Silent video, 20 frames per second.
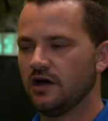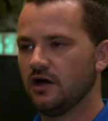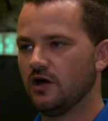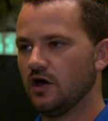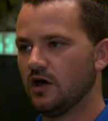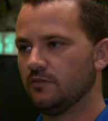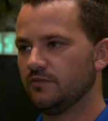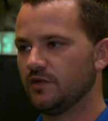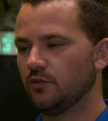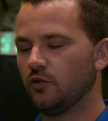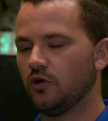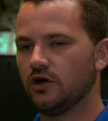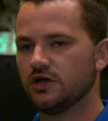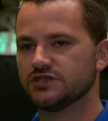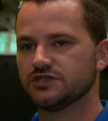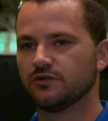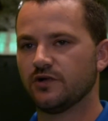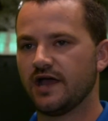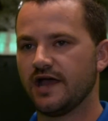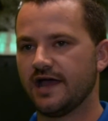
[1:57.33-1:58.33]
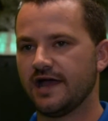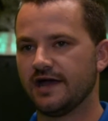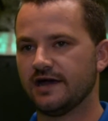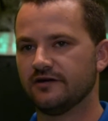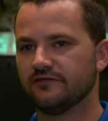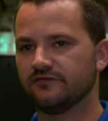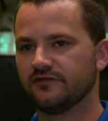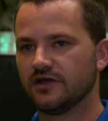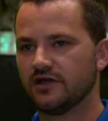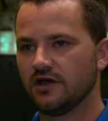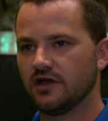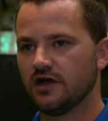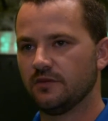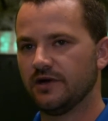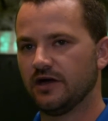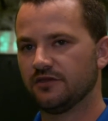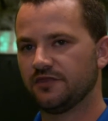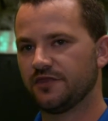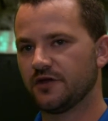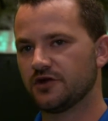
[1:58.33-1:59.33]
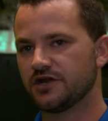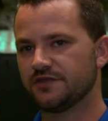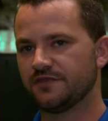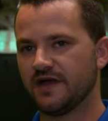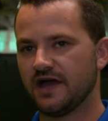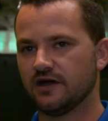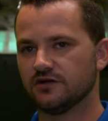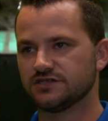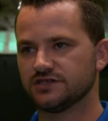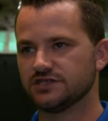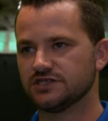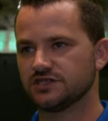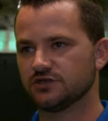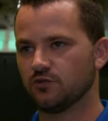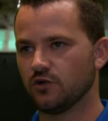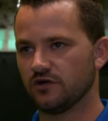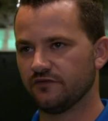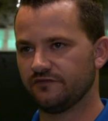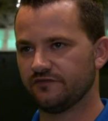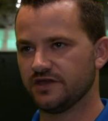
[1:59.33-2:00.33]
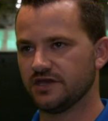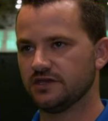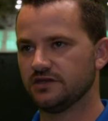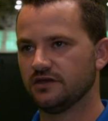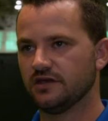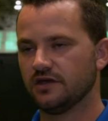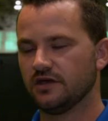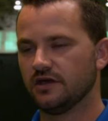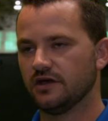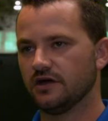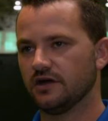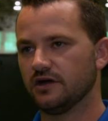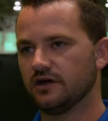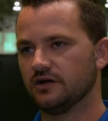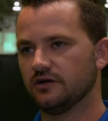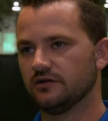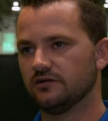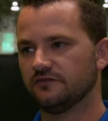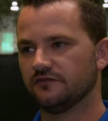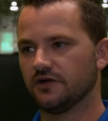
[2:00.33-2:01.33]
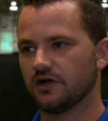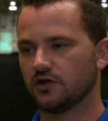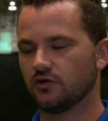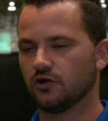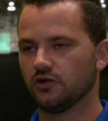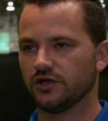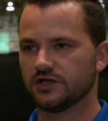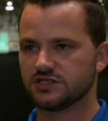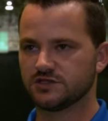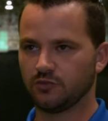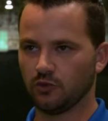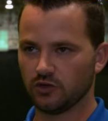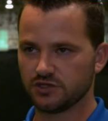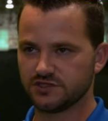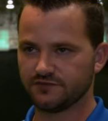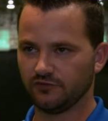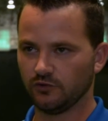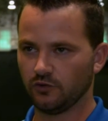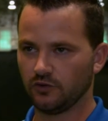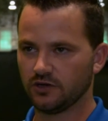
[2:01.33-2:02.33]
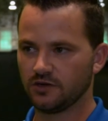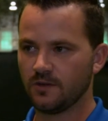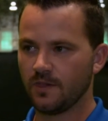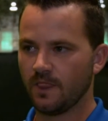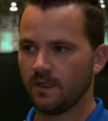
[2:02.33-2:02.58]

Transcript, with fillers: Um, then we'll also have about 30,000 square feet of acrylic sports floor